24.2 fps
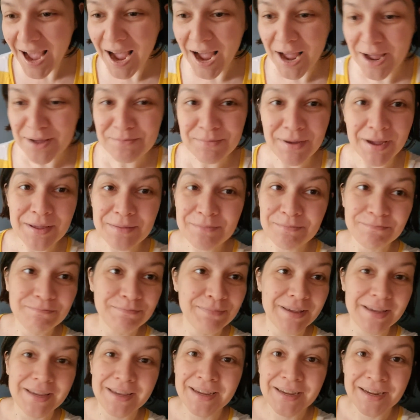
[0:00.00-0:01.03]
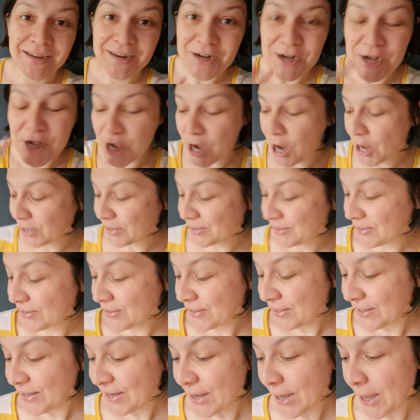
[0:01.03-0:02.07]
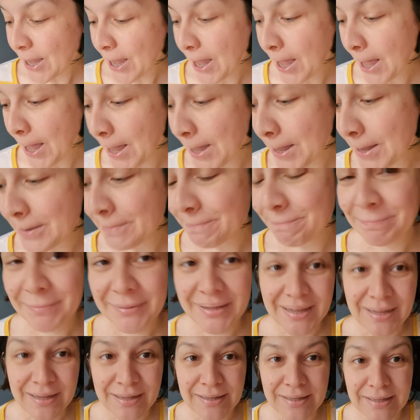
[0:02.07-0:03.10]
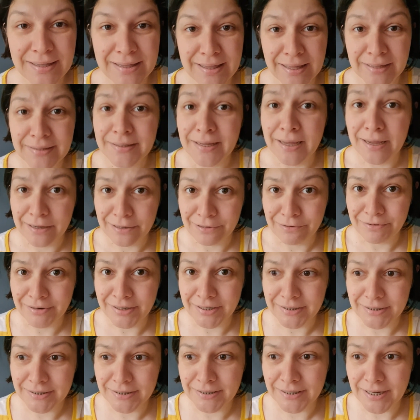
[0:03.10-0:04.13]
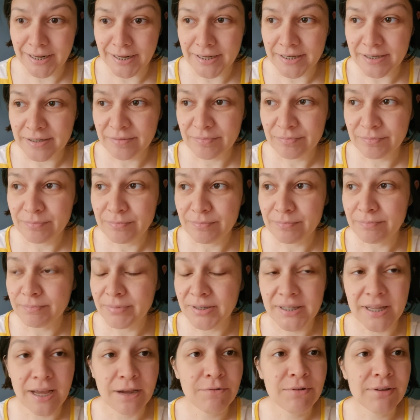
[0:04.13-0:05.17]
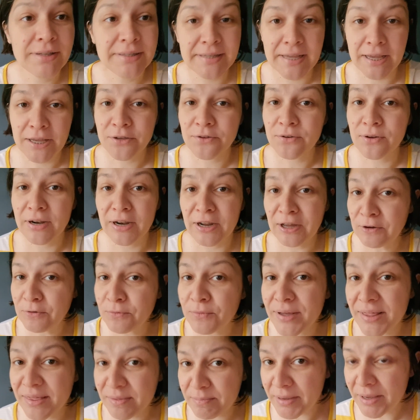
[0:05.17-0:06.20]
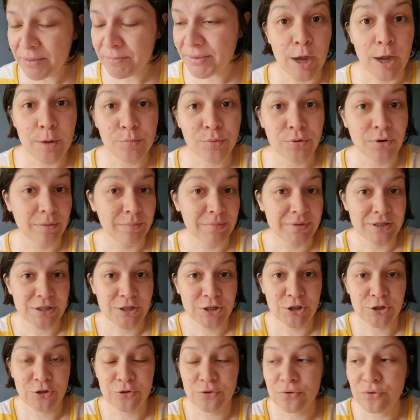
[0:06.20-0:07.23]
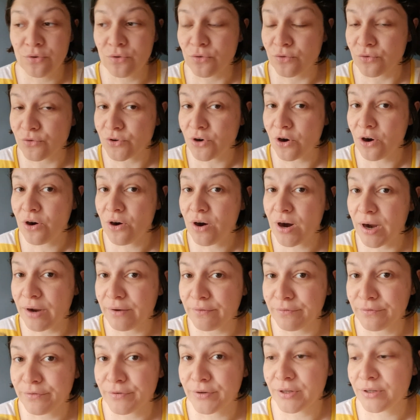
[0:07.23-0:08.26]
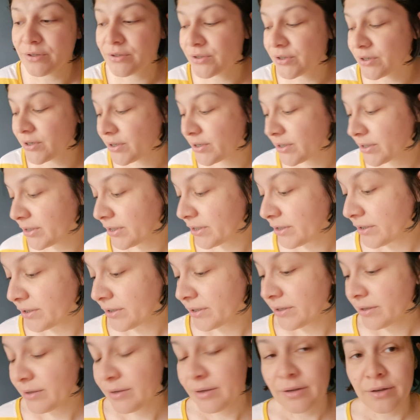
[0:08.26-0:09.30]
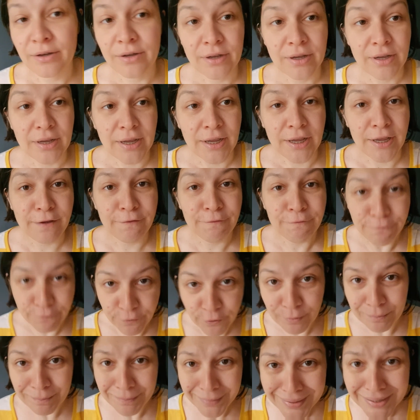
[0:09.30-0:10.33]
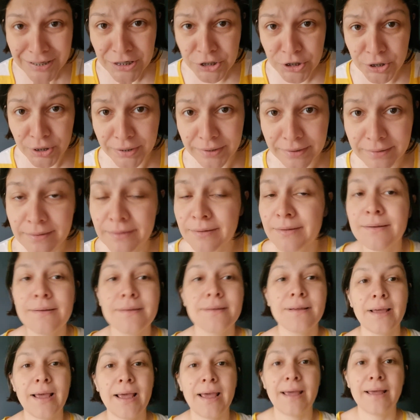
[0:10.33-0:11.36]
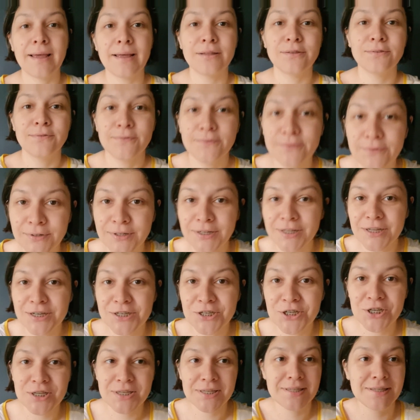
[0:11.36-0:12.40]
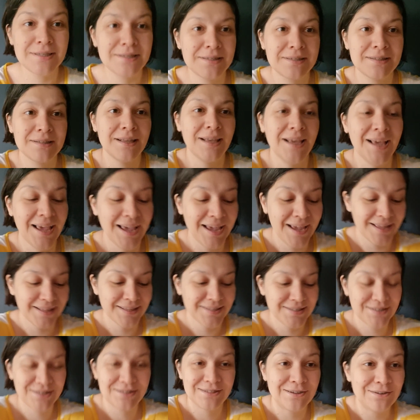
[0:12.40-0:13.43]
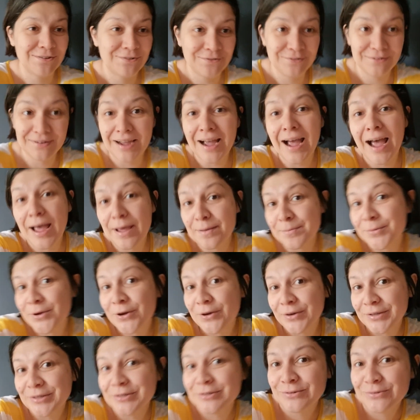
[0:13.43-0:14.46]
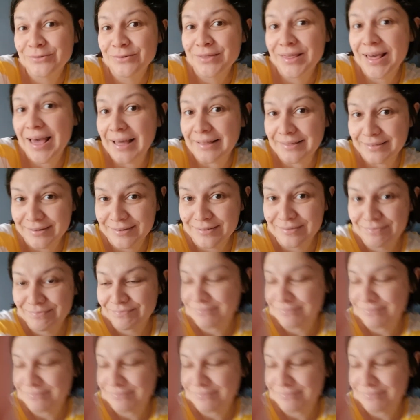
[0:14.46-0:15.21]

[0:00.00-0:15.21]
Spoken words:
I might be not that accurate today. But I will take you along with me. I promised you raw, unfiltered information and footages, so I'm going to do that.